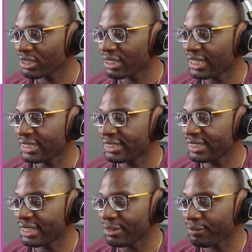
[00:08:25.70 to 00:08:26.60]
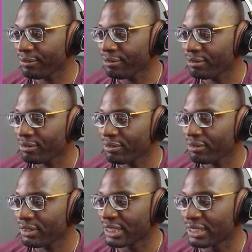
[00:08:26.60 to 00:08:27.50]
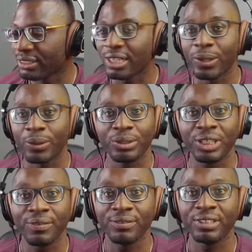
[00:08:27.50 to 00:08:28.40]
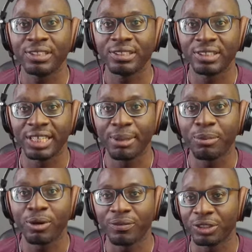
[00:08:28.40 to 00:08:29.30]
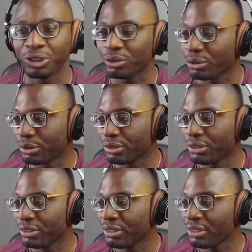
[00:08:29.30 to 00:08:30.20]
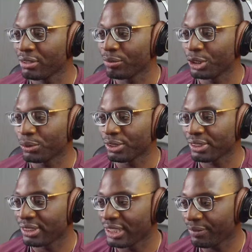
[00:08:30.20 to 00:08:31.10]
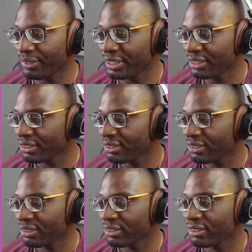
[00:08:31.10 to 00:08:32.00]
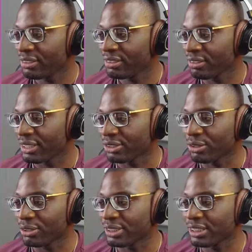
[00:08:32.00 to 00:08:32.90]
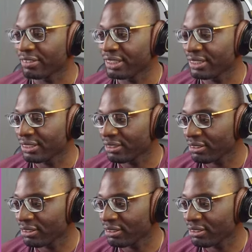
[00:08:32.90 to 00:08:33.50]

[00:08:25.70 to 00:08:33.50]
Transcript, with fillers: A C F, then I'll give the name of the shortcode, which was David underscore secret.